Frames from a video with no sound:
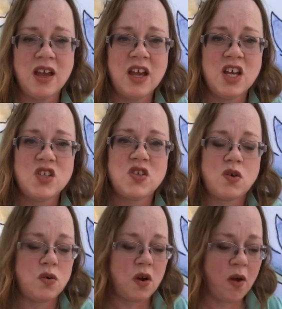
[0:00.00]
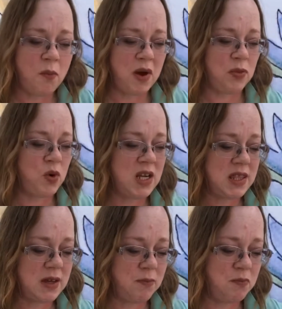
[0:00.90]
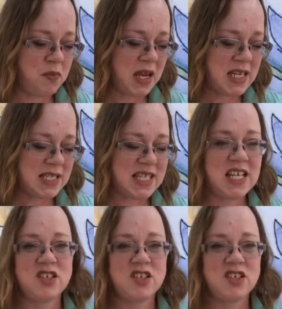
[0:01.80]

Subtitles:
So, but one of the biggest things